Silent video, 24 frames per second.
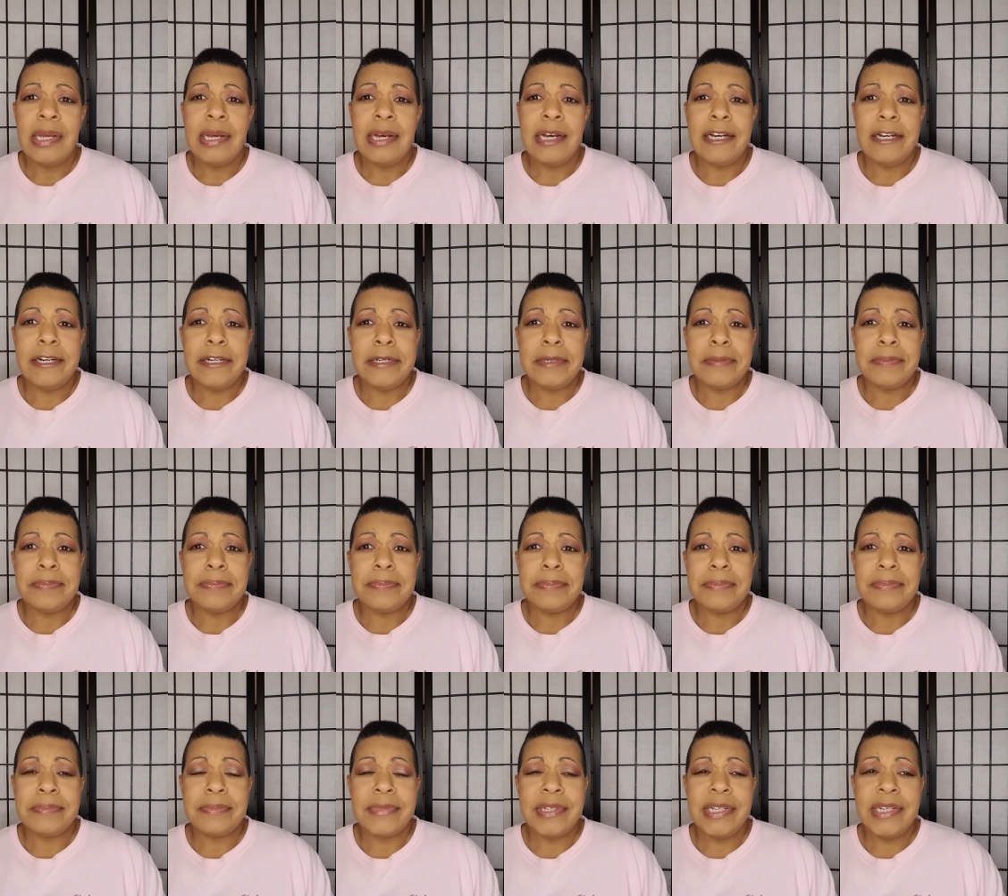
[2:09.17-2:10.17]

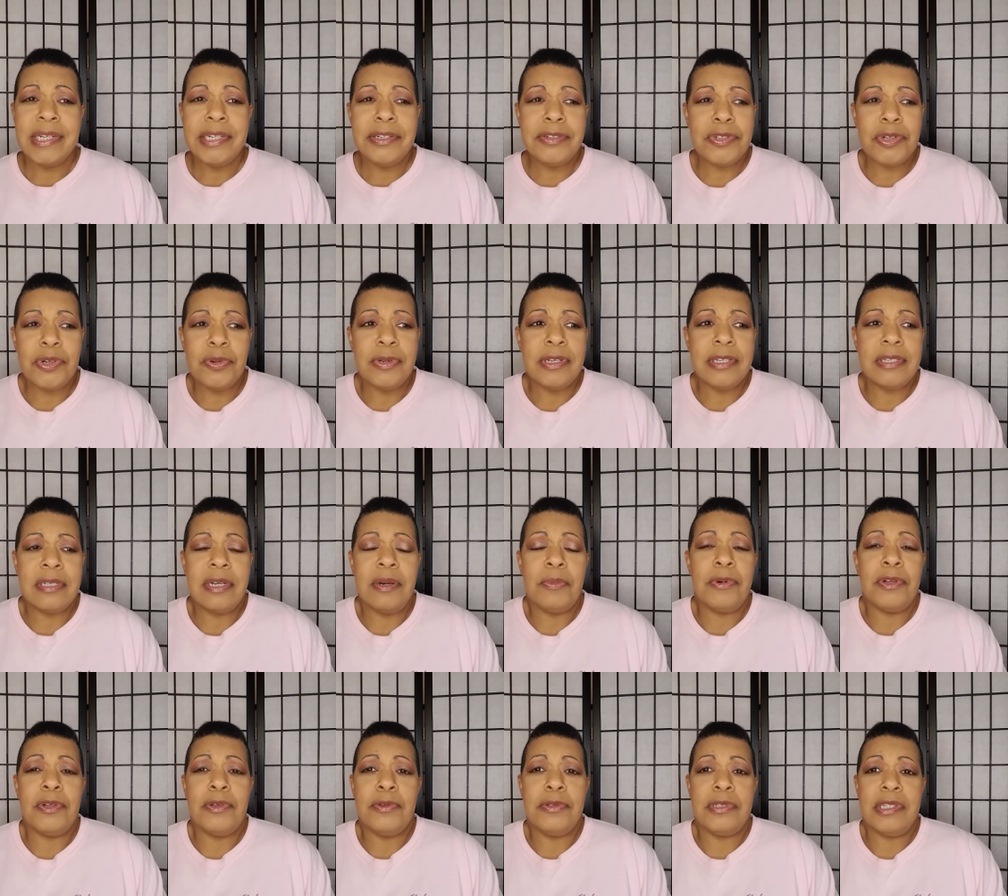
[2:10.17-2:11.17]
Um, and there's always
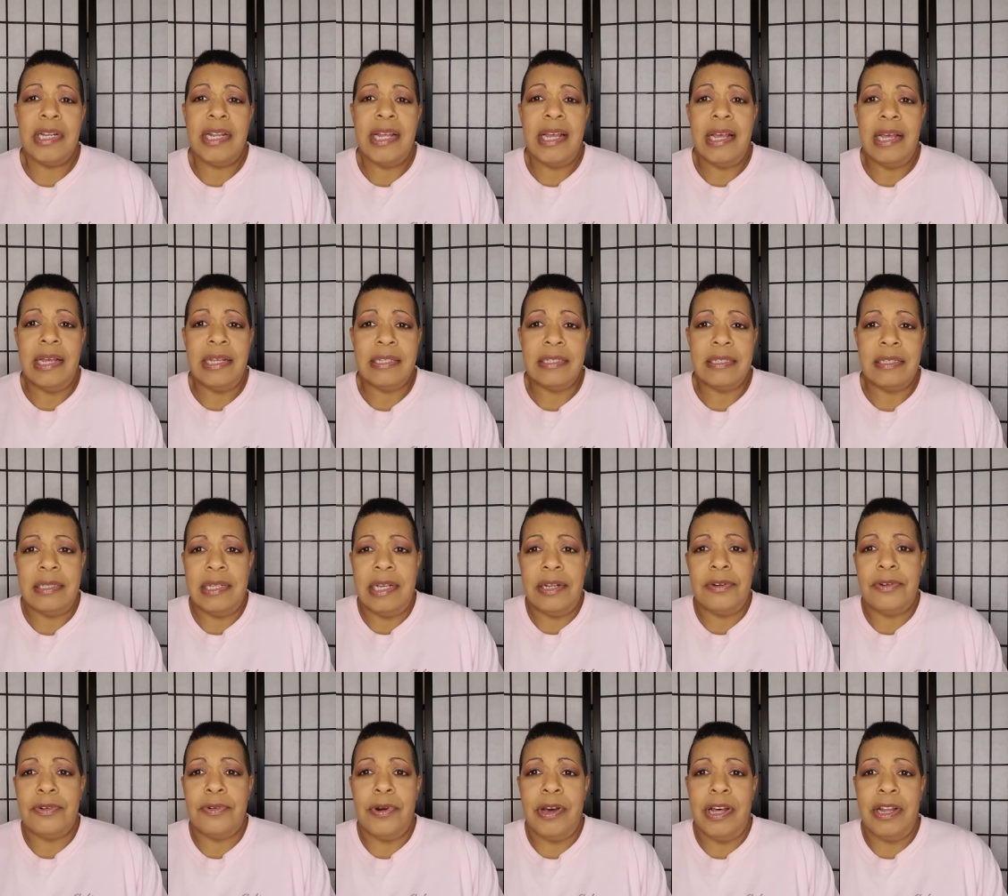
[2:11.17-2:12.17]
someone who's an ass
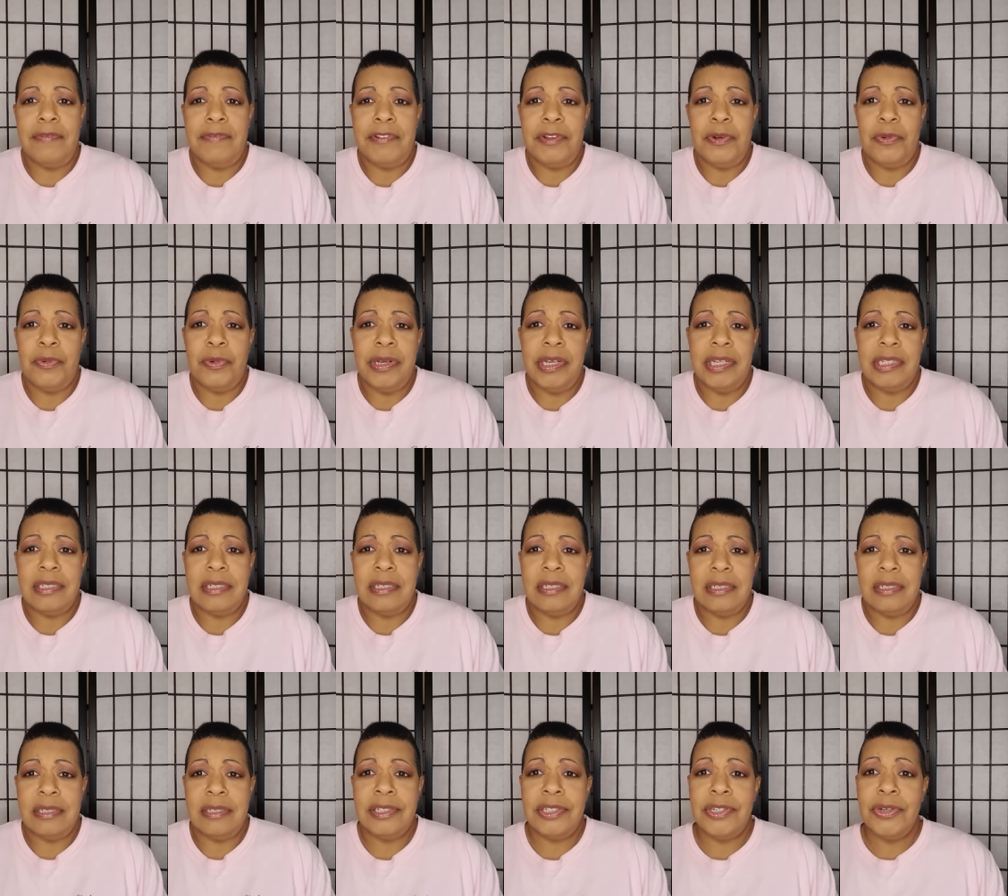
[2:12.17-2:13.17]
that'll go out of their way to
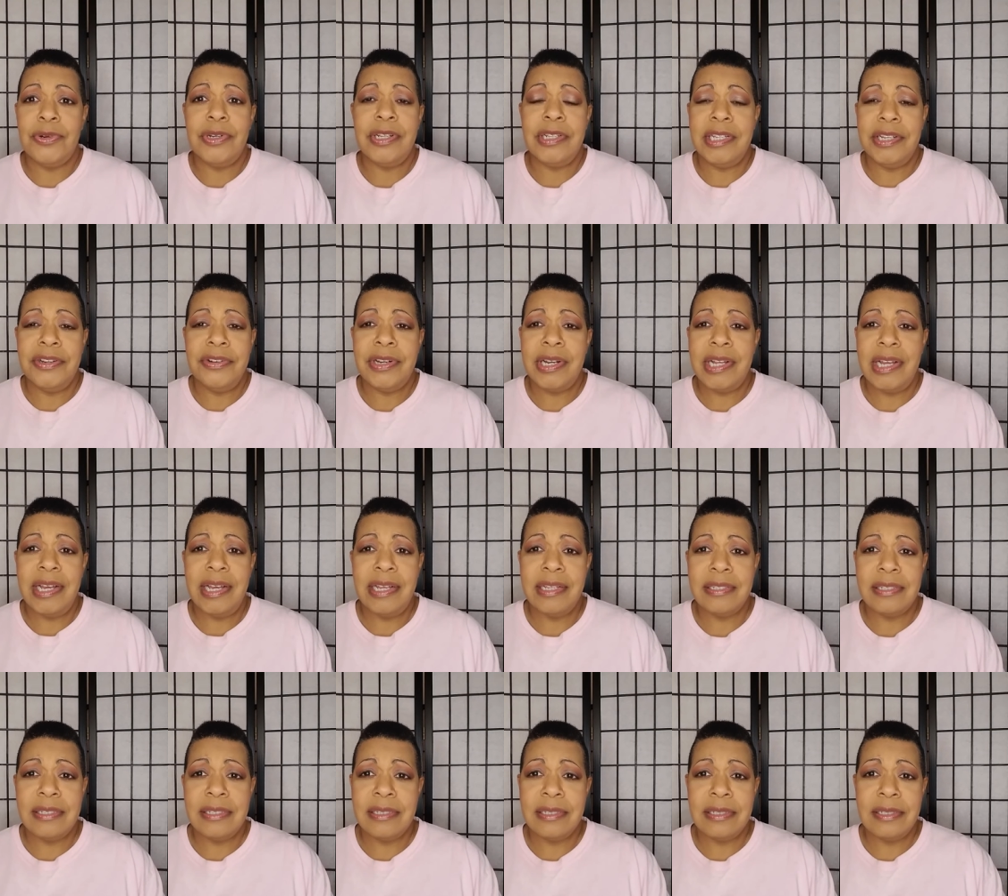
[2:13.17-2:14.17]
just show that they're an
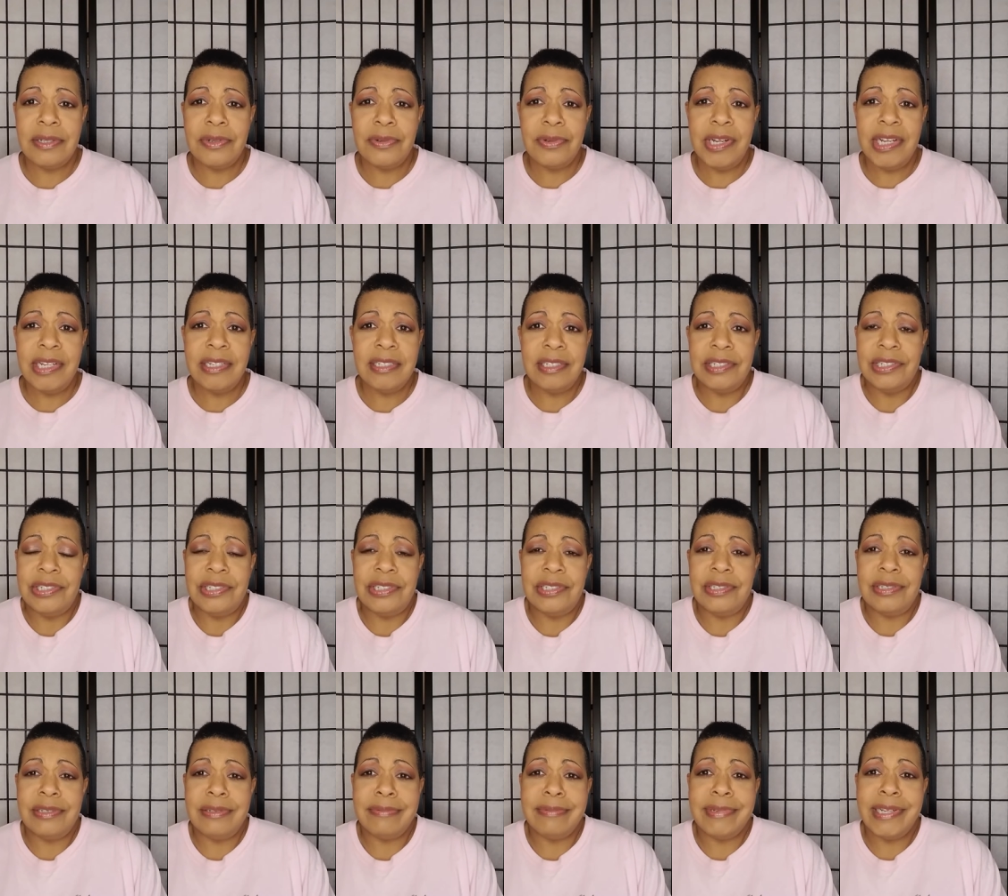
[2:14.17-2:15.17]
ass. And so that's
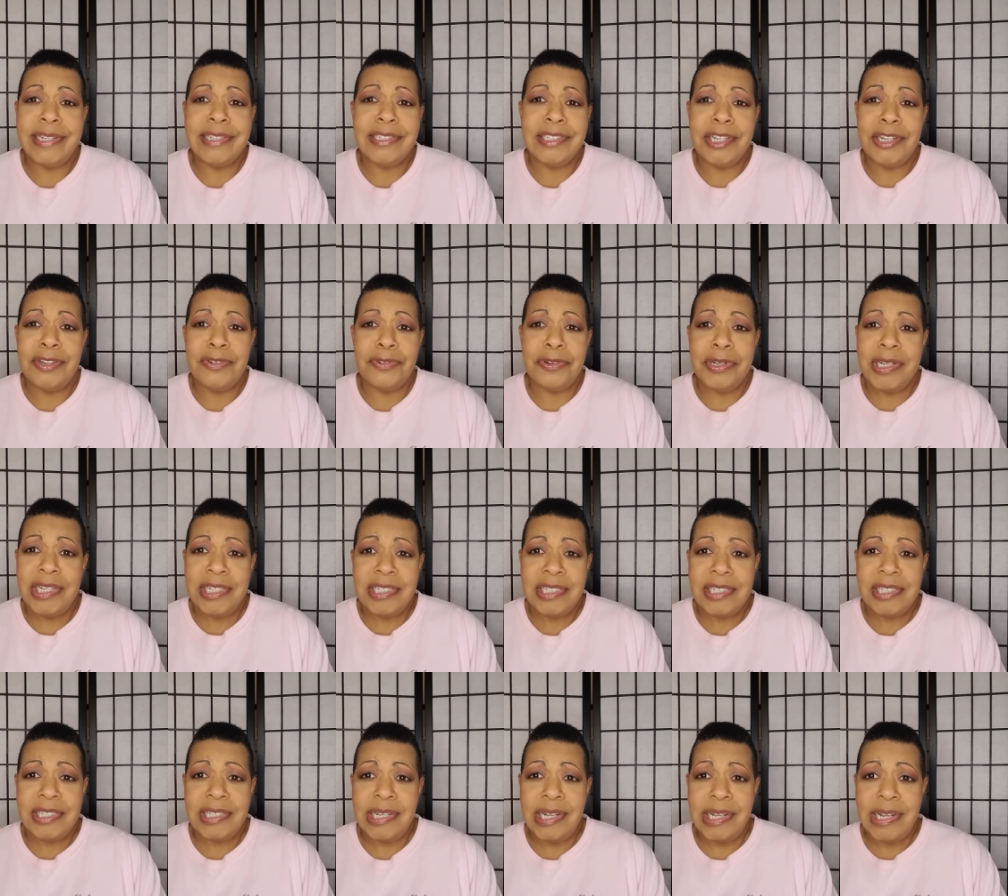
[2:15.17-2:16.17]
just in general, and that's
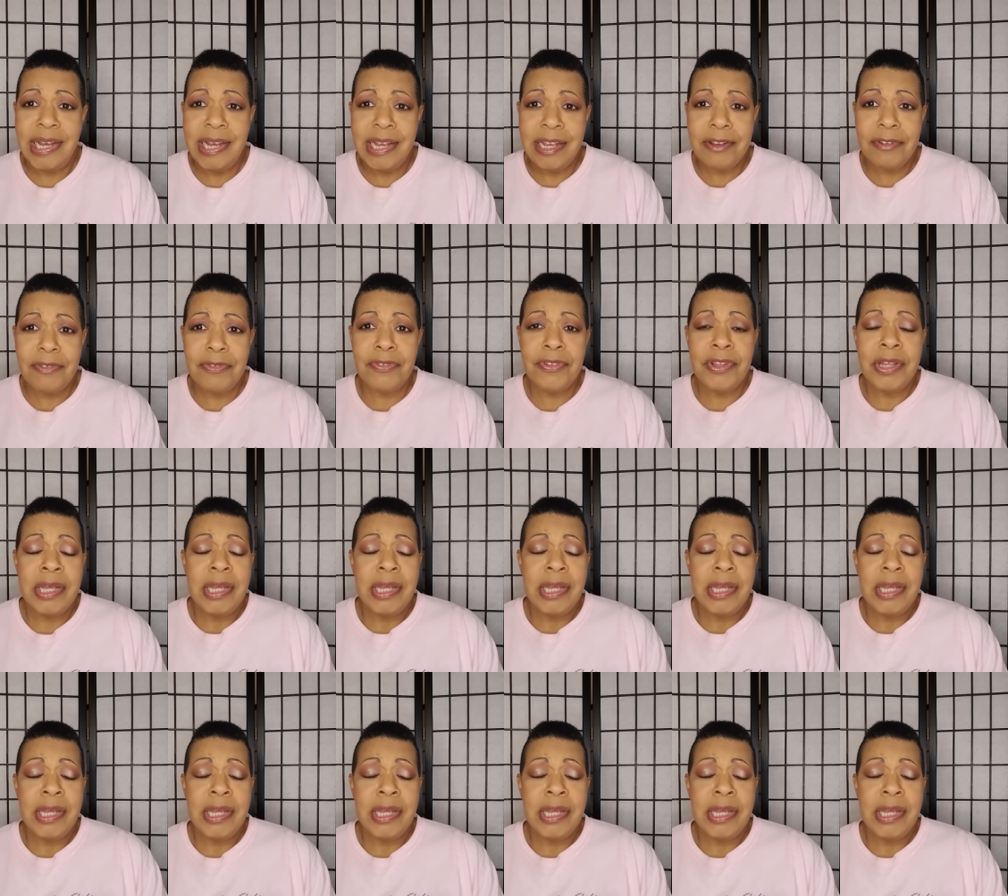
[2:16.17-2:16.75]
just in life.